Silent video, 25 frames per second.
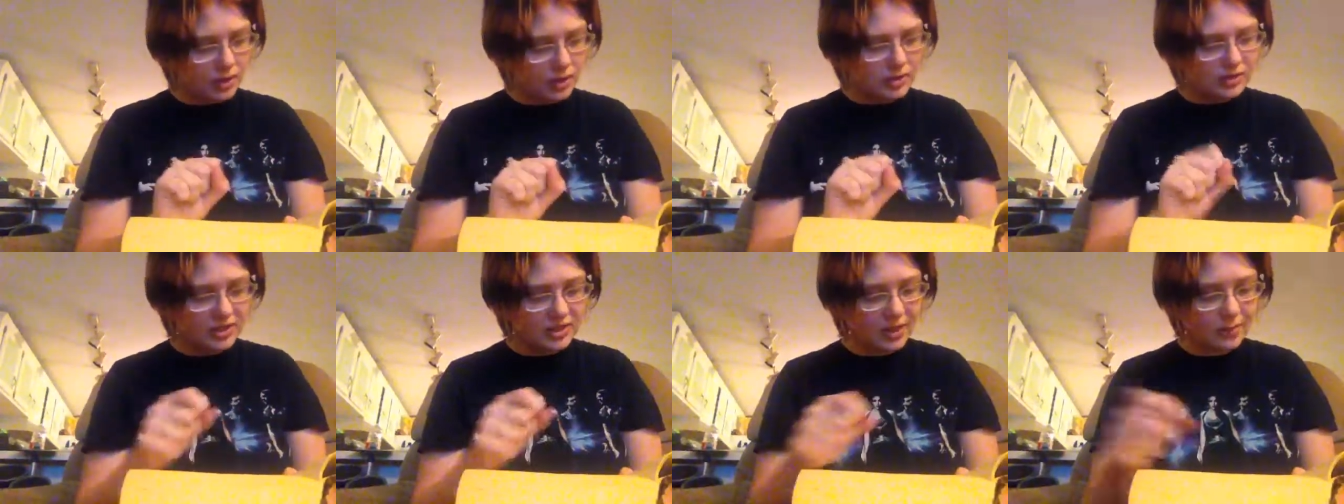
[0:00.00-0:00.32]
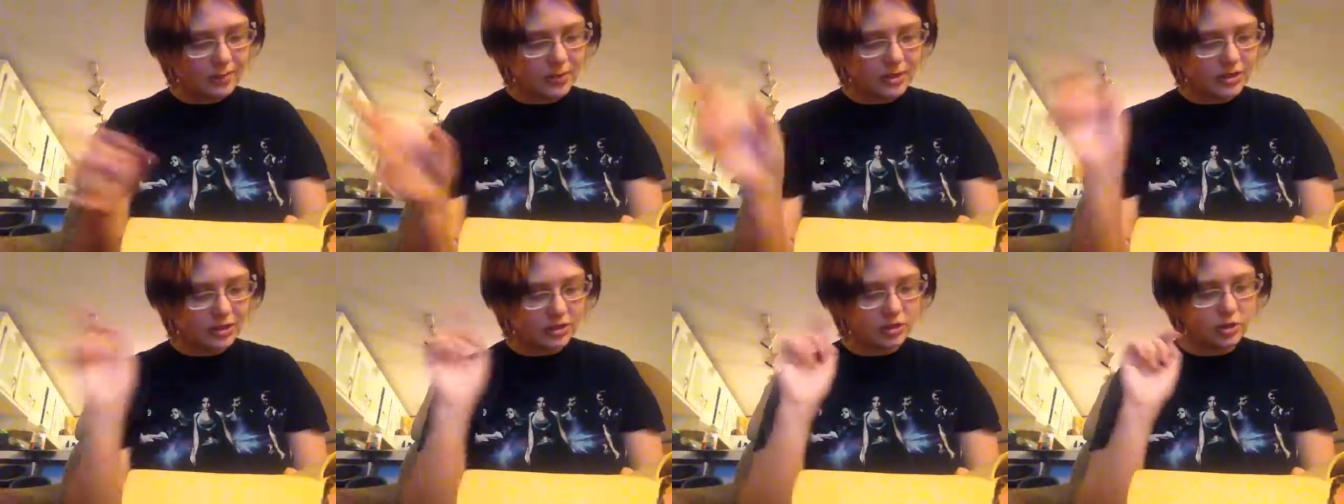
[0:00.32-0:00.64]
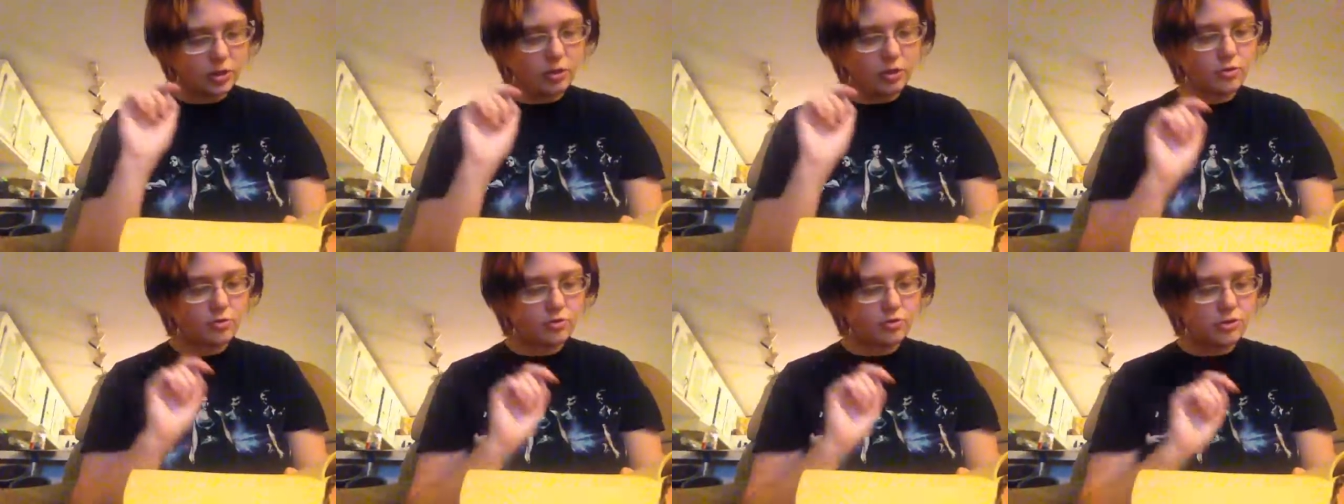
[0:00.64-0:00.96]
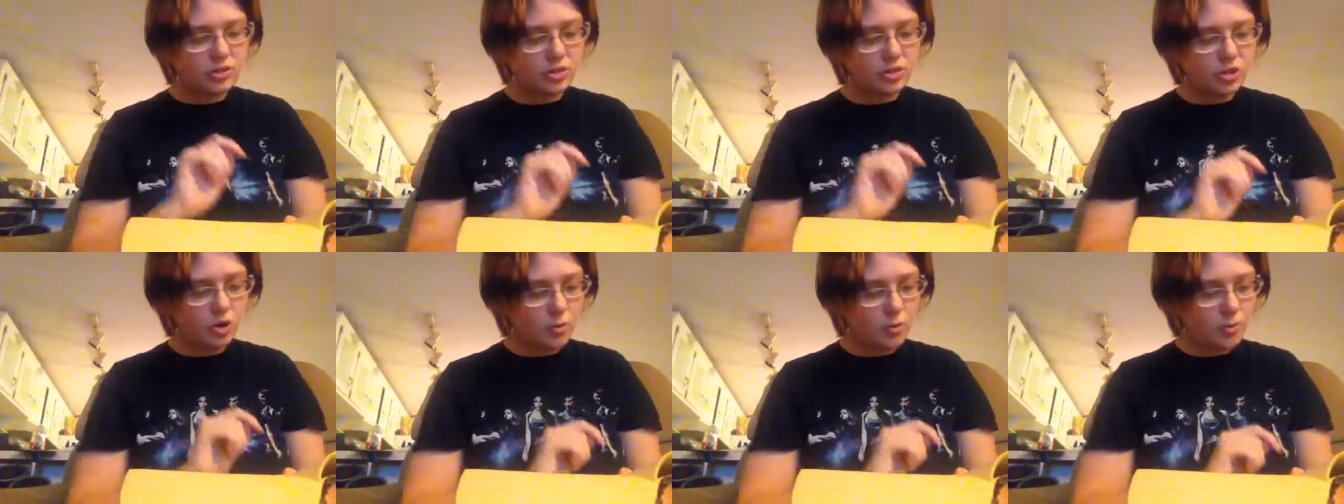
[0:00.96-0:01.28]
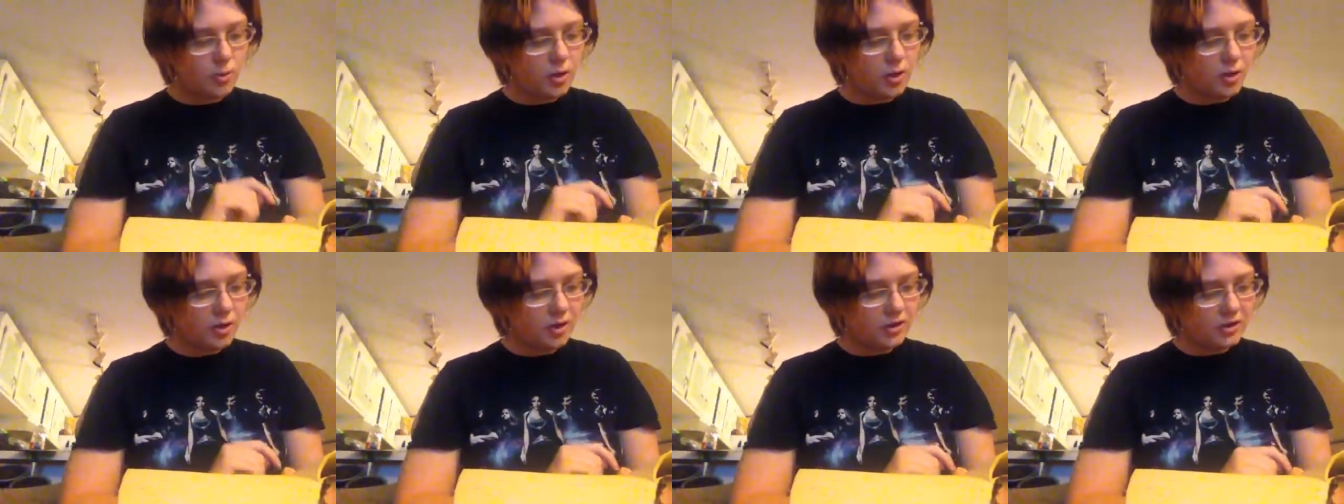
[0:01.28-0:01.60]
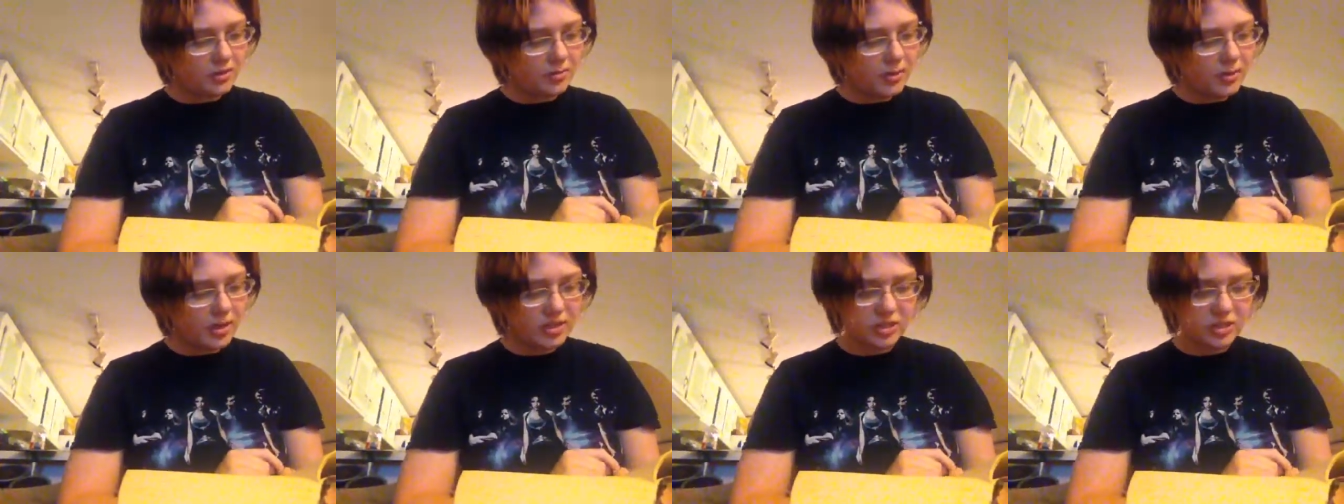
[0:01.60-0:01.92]
Skipping stones, snowballs,
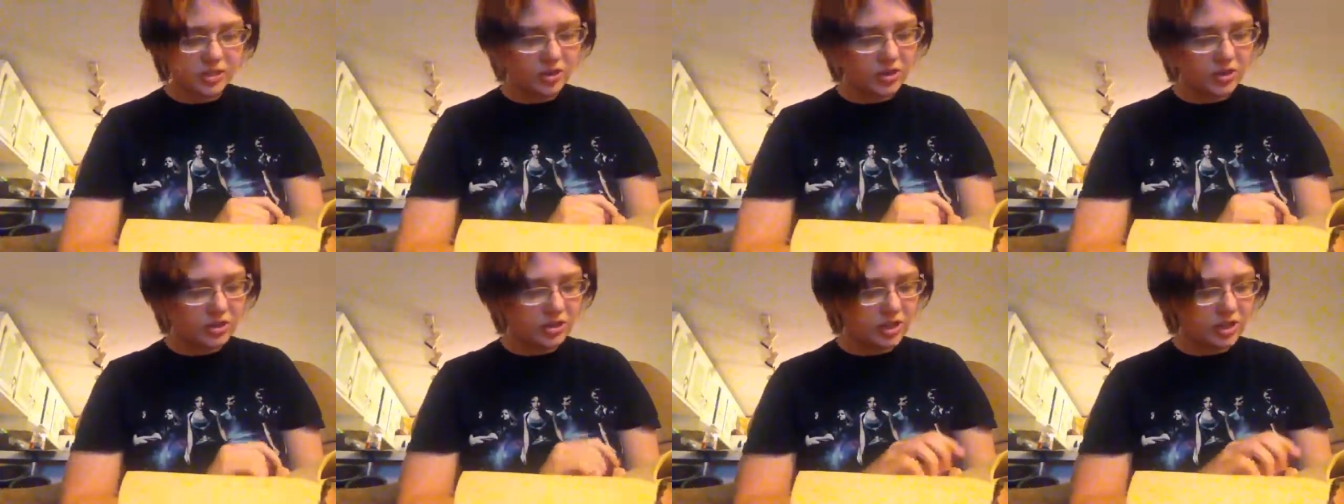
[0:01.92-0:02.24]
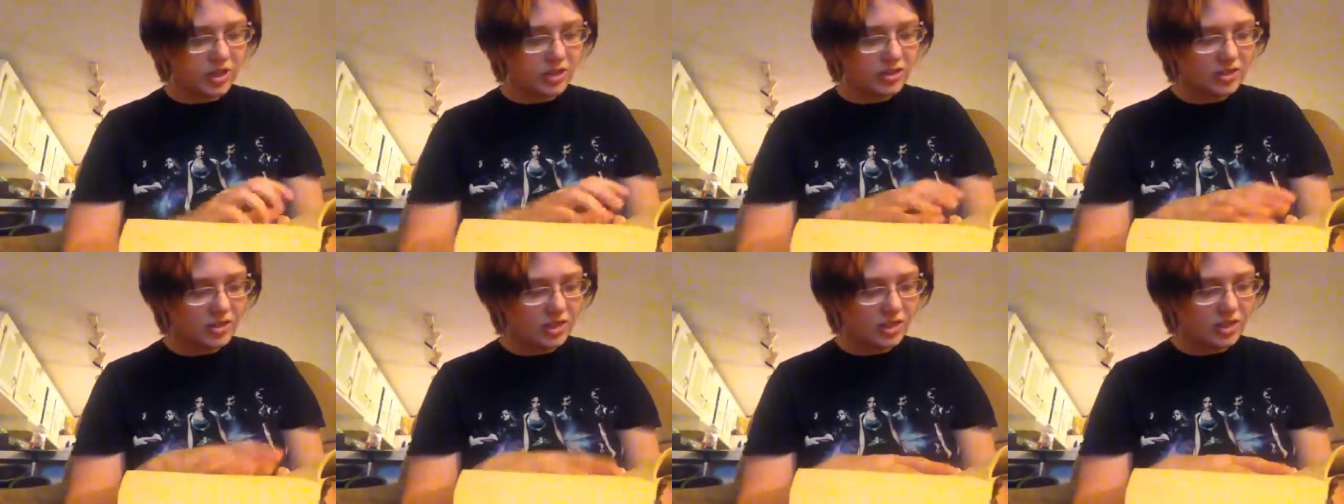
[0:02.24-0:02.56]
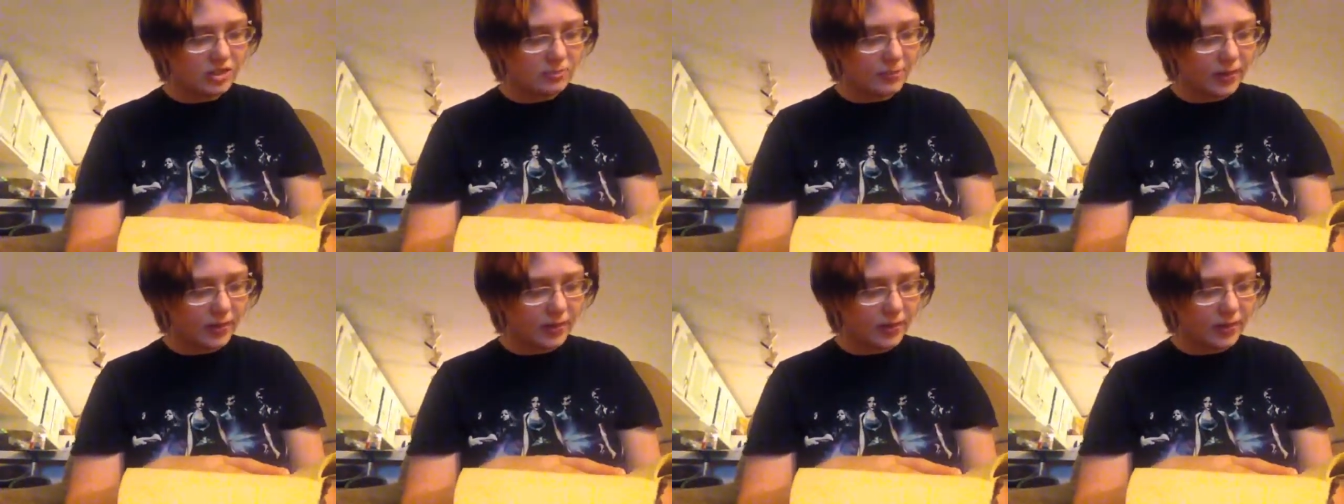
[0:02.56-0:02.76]
imaginary chases,